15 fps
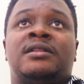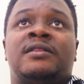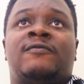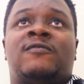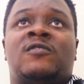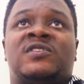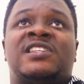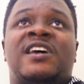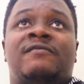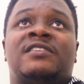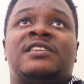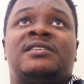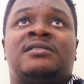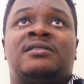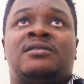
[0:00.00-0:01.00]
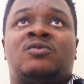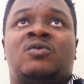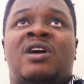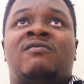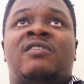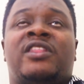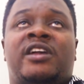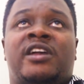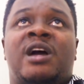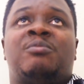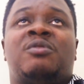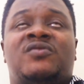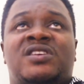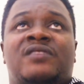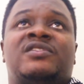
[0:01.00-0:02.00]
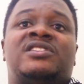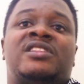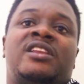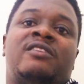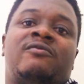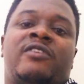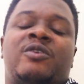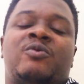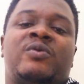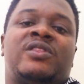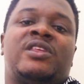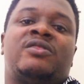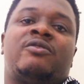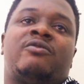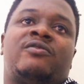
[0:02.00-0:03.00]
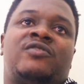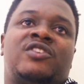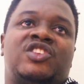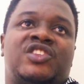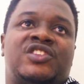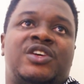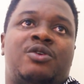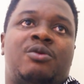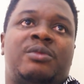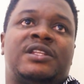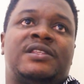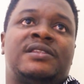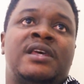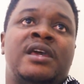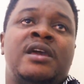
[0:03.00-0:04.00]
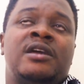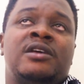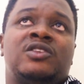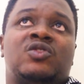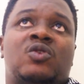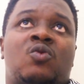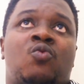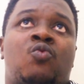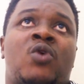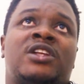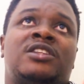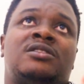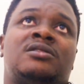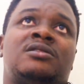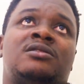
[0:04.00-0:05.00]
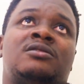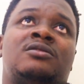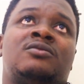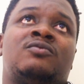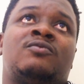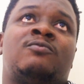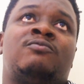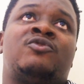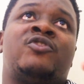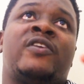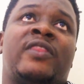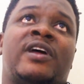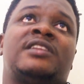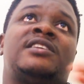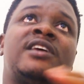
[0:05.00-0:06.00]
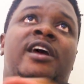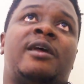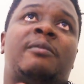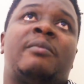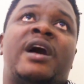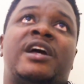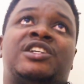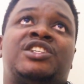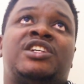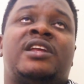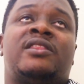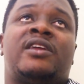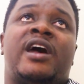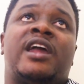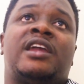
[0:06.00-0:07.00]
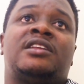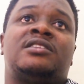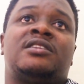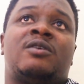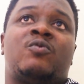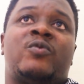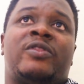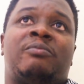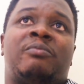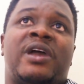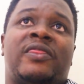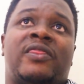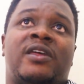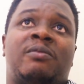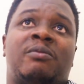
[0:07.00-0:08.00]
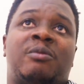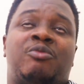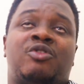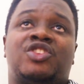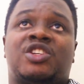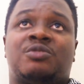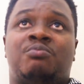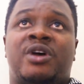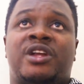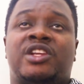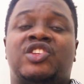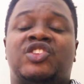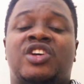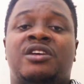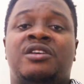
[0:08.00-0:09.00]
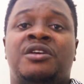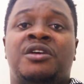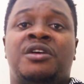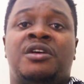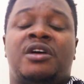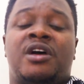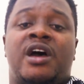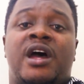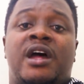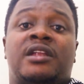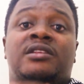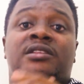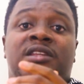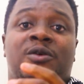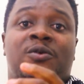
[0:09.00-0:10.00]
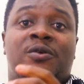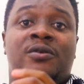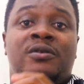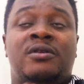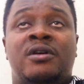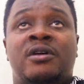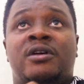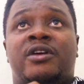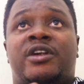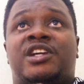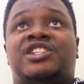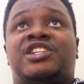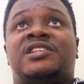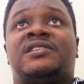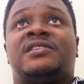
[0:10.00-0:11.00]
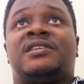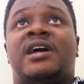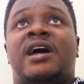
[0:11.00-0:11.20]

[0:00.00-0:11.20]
for service, to cover the gap of service delivery within the refugee settlements. So during that time, I shared the idea with, by then, the project manager, Deo Gracious,